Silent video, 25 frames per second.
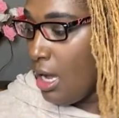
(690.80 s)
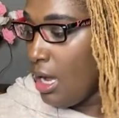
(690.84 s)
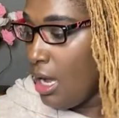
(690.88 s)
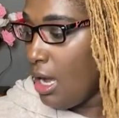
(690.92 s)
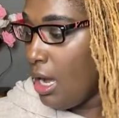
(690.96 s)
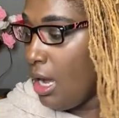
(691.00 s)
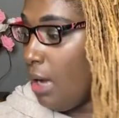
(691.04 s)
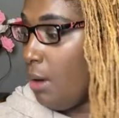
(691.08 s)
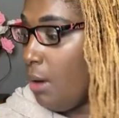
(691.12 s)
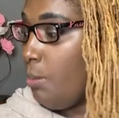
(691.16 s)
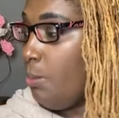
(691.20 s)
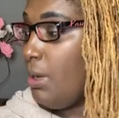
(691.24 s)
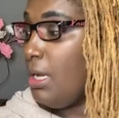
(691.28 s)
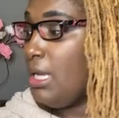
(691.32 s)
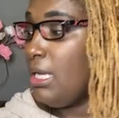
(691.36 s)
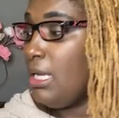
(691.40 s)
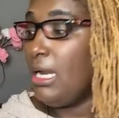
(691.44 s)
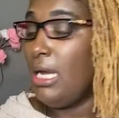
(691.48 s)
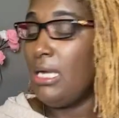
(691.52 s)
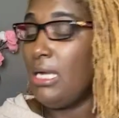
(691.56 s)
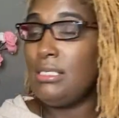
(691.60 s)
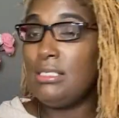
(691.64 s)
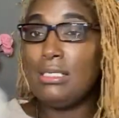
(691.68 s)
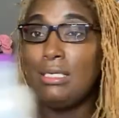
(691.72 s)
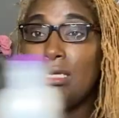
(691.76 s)
I went and
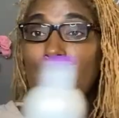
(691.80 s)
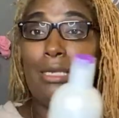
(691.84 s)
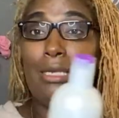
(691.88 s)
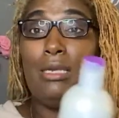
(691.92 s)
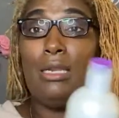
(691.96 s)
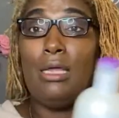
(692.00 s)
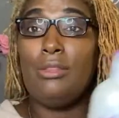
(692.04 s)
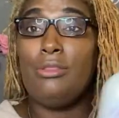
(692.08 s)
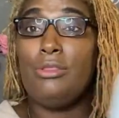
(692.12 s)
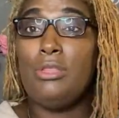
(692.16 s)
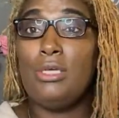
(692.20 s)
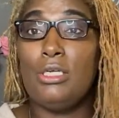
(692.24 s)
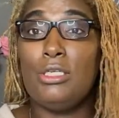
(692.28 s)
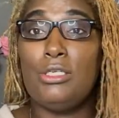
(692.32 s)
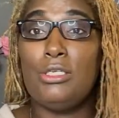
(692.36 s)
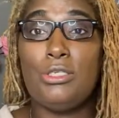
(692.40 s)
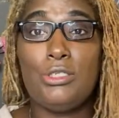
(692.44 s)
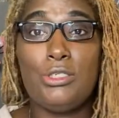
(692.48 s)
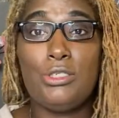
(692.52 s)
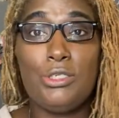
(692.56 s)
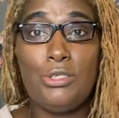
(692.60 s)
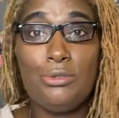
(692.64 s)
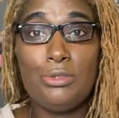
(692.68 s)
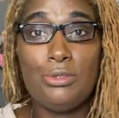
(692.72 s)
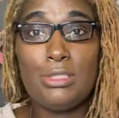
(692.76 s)
I did the
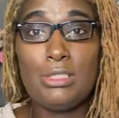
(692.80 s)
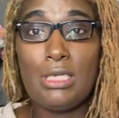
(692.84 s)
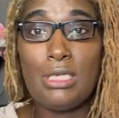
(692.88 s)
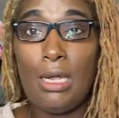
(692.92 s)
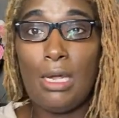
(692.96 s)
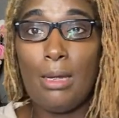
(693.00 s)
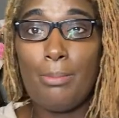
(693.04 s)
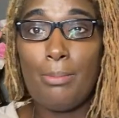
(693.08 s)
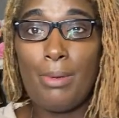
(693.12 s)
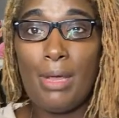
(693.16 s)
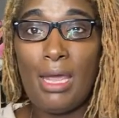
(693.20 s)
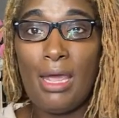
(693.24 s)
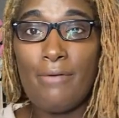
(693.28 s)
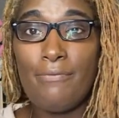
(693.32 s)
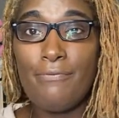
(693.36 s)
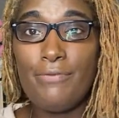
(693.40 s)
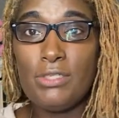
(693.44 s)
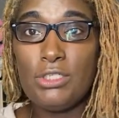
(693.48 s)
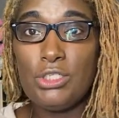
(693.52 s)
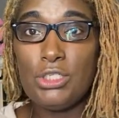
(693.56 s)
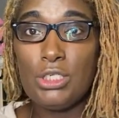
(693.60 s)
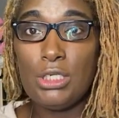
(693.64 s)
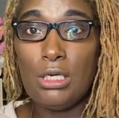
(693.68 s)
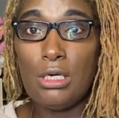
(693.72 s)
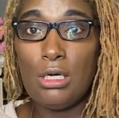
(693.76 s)
2-step
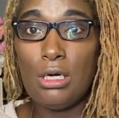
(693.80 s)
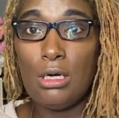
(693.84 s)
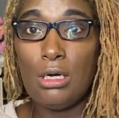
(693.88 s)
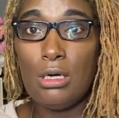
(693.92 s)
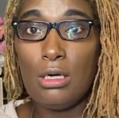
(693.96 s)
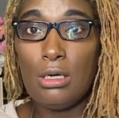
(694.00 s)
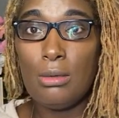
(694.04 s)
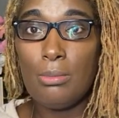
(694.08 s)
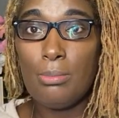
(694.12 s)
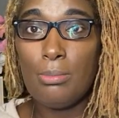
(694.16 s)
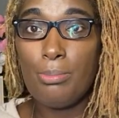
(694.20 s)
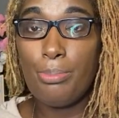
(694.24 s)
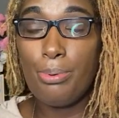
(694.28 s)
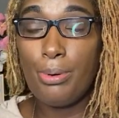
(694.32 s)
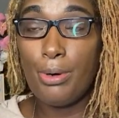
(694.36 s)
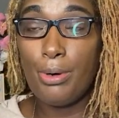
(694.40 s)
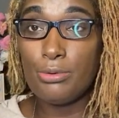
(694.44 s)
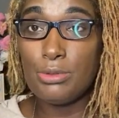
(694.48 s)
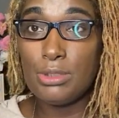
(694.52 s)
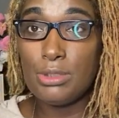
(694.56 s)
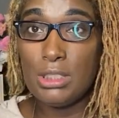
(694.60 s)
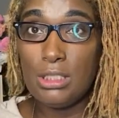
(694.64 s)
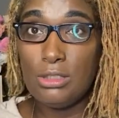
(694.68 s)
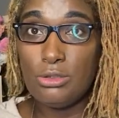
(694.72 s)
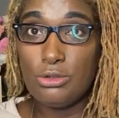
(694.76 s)
aphagia
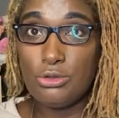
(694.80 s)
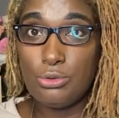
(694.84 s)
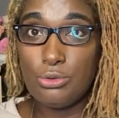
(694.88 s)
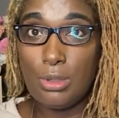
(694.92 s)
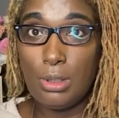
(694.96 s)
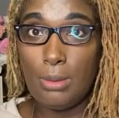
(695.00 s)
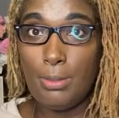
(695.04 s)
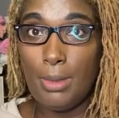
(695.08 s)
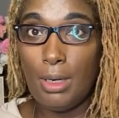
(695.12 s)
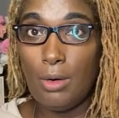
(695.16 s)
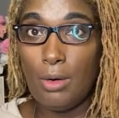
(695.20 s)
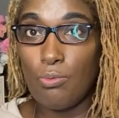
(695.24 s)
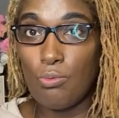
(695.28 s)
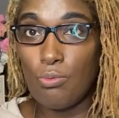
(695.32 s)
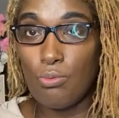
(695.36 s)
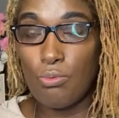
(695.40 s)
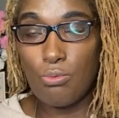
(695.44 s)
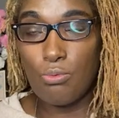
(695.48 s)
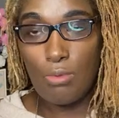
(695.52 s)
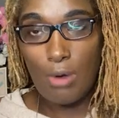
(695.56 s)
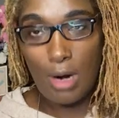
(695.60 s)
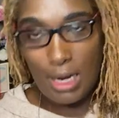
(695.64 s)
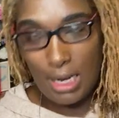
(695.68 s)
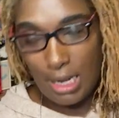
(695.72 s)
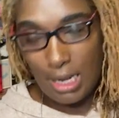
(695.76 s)
protein treatment
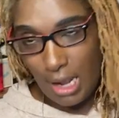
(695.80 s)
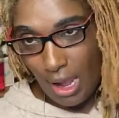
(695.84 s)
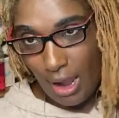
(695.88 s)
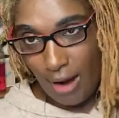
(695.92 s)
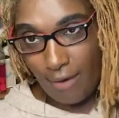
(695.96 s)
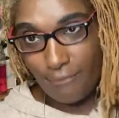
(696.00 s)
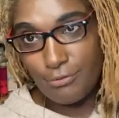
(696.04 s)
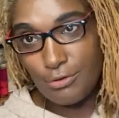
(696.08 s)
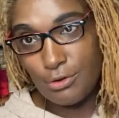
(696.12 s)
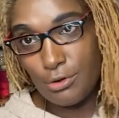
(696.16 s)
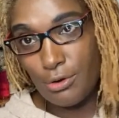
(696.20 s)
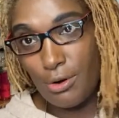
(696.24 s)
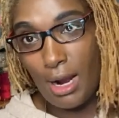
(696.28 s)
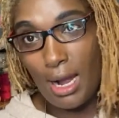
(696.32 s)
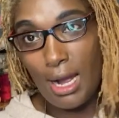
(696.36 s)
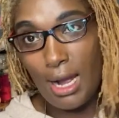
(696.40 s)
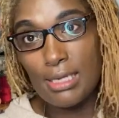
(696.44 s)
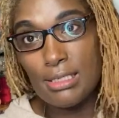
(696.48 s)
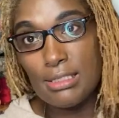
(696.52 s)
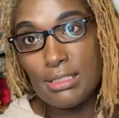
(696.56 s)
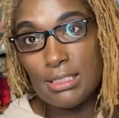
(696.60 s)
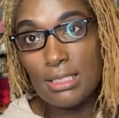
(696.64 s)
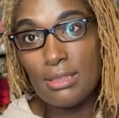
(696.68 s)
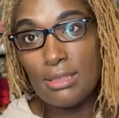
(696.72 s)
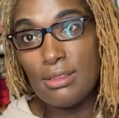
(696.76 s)
right after I
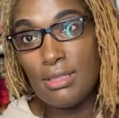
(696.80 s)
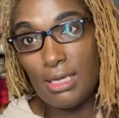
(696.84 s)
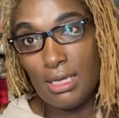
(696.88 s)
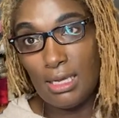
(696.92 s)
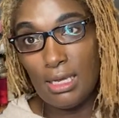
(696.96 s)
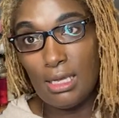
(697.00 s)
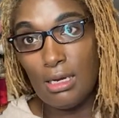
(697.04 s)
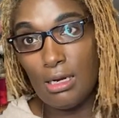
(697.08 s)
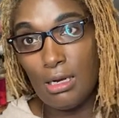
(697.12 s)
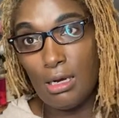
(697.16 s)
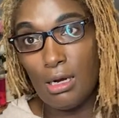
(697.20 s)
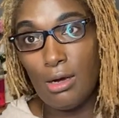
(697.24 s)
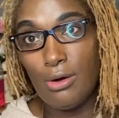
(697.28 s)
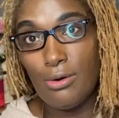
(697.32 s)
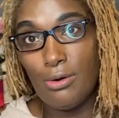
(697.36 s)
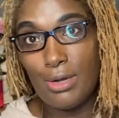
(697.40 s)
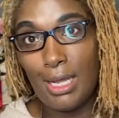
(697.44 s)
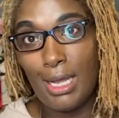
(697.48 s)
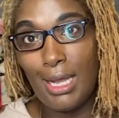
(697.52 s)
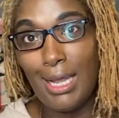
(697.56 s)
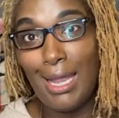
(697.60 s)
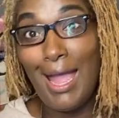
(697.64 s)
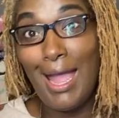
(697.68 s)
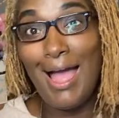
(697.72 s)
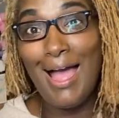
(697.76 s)
did the henna.
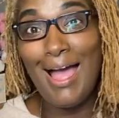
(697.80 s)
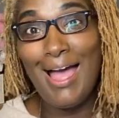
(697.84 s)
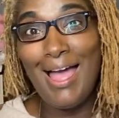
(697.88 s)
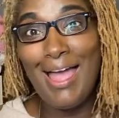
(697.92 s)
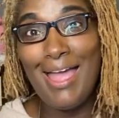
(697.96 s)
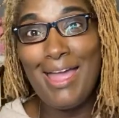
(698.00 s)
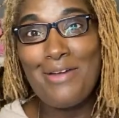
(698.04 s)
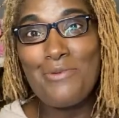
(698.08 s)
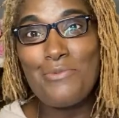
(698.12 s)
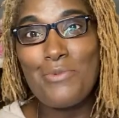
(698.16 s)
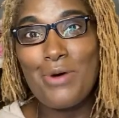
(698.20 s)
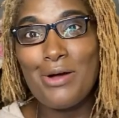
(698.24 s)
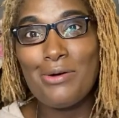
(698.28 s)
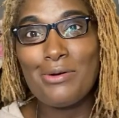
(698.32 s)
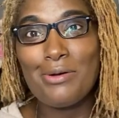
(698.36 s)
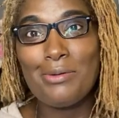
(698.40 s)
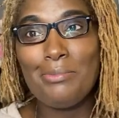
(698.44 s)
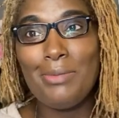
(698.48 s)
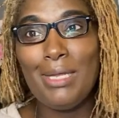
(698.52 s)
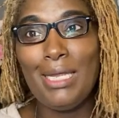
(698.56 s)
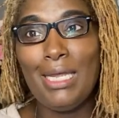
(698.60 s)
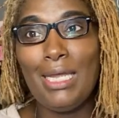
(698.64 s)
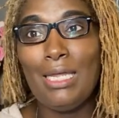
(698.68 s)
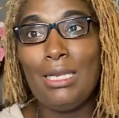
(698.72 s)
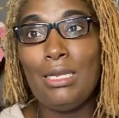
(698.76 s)
Okay, hi, welcome
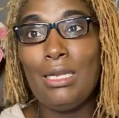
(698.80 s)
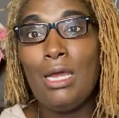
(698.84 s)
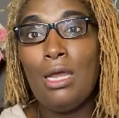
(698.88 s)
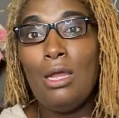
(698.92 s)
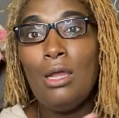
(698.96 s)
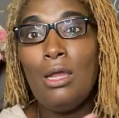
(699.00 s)
in.